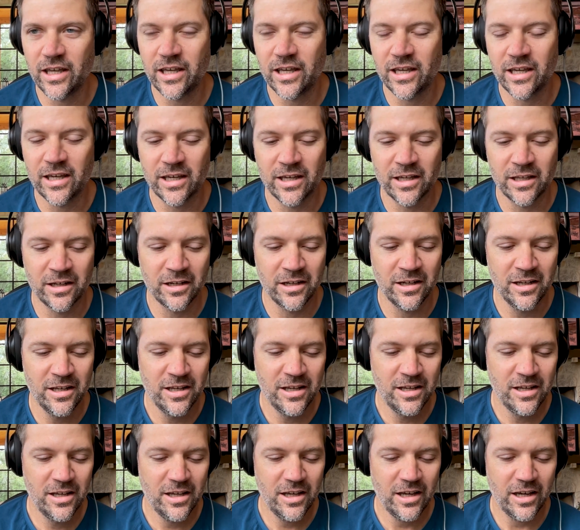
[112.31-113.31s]
And
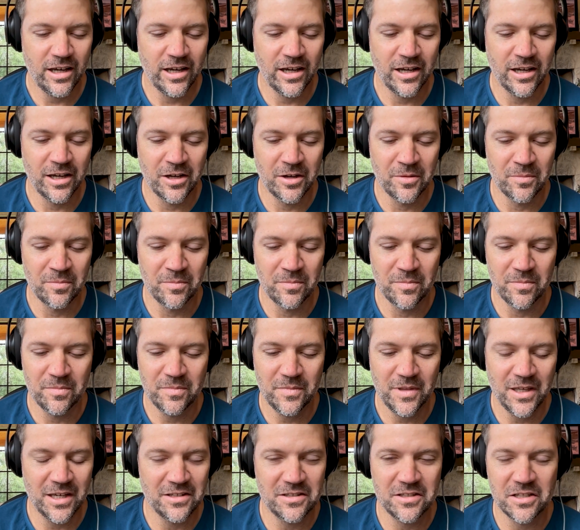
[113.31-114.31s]
um,
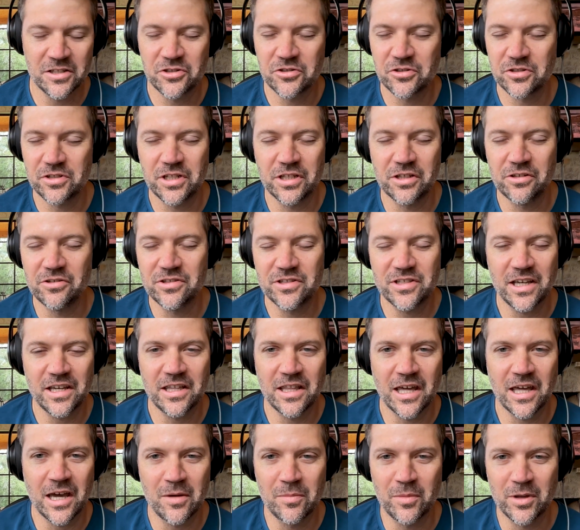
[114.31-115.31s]
yeah, it's interesting you say
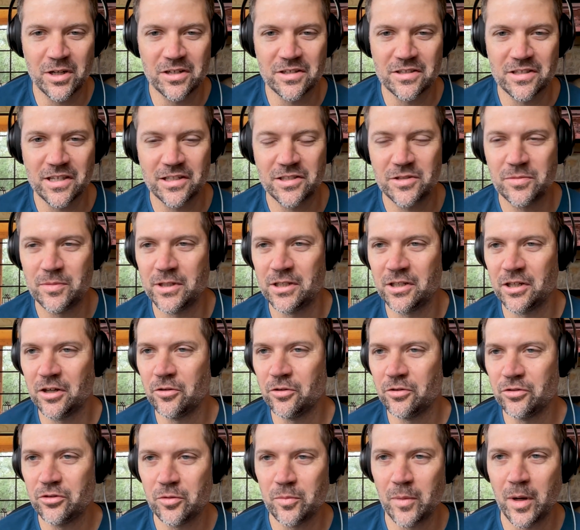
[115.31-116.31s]
that because that's been
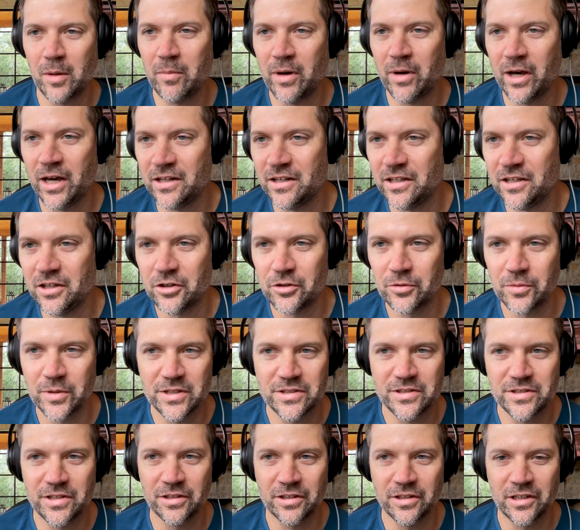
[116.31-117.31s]
going through my mind here
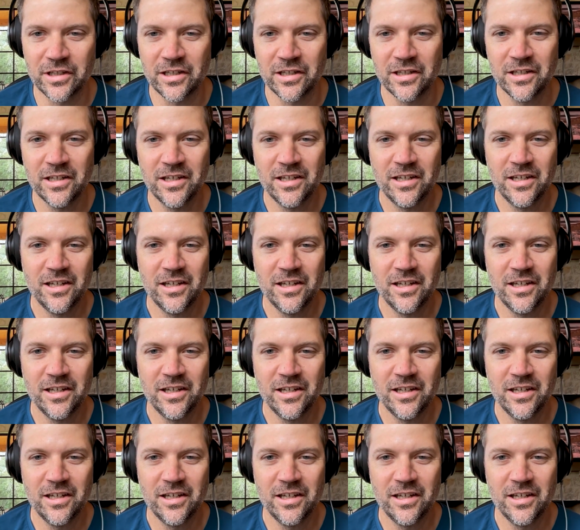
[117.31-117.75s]
recently.